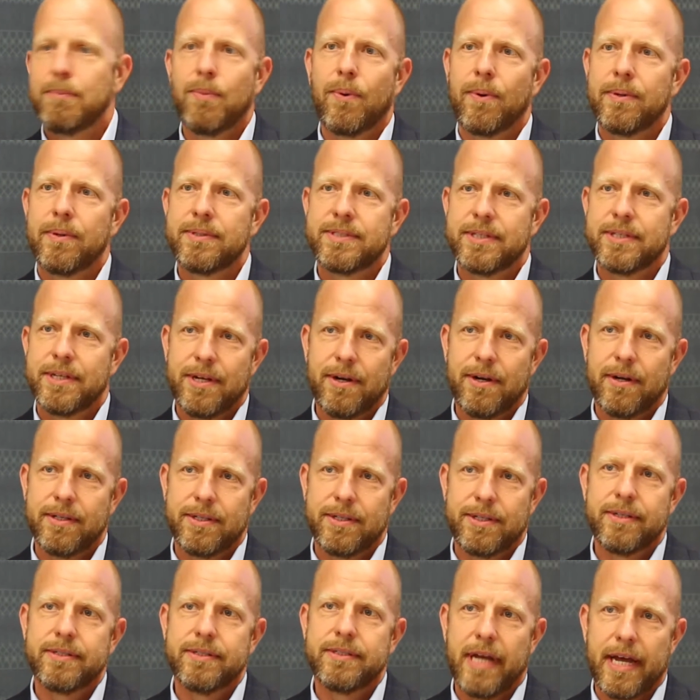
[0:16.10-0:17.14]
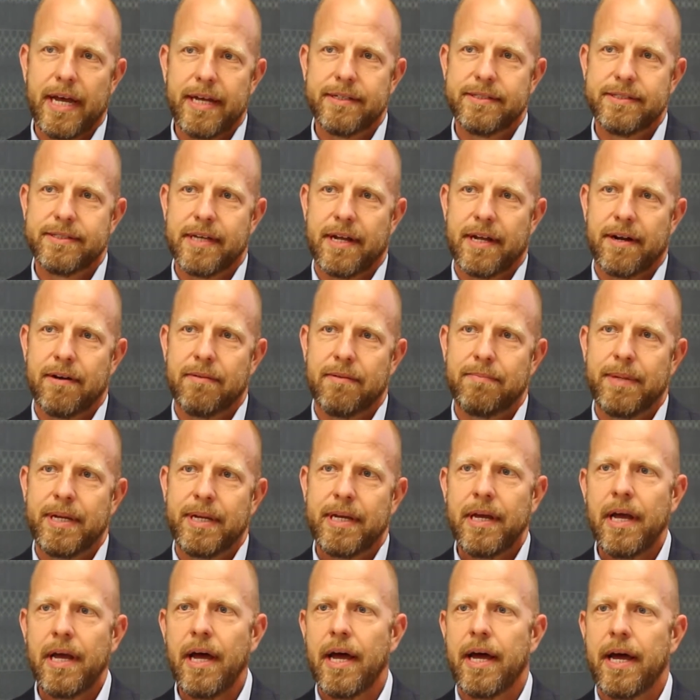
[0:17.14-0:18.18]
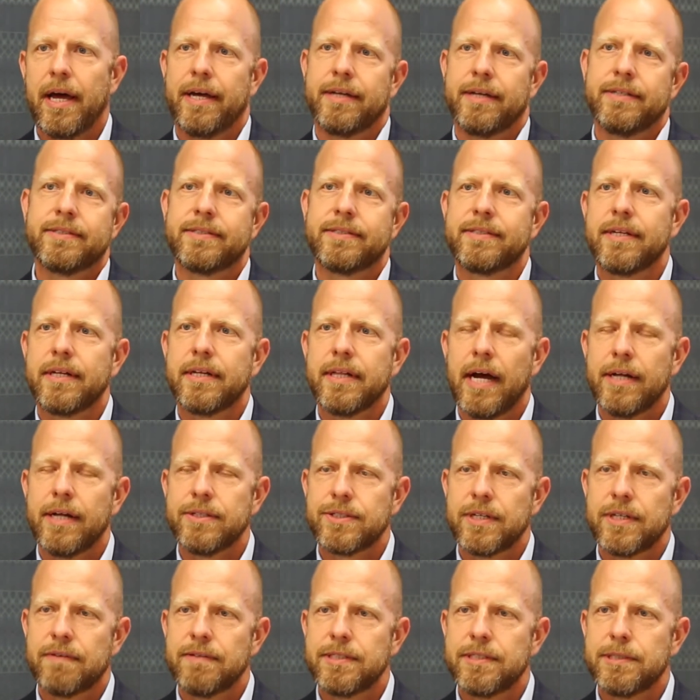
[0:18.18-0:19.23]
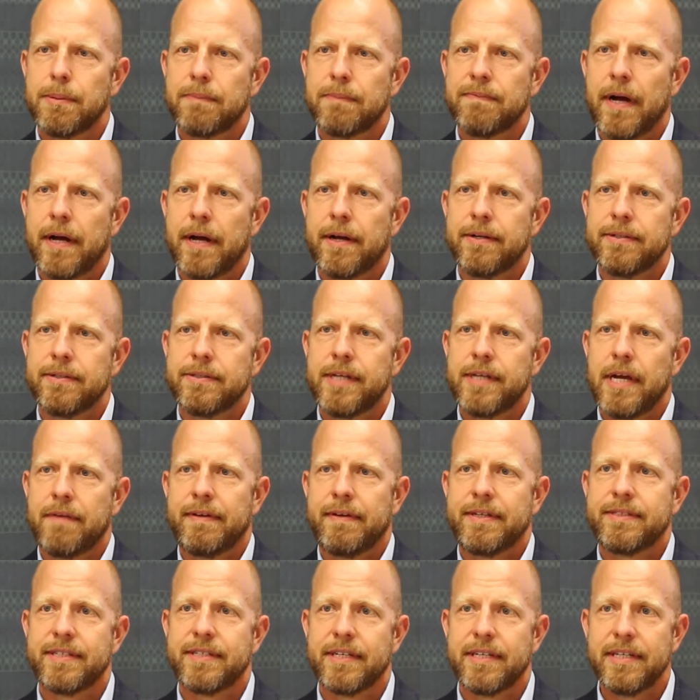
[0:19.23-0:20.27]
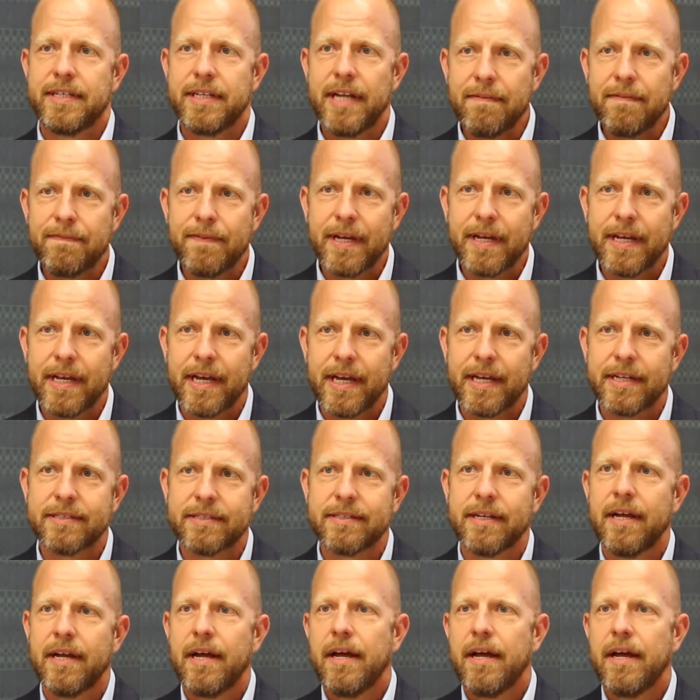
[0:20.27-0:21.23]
more secure than your data center because the cloud service providers have a significant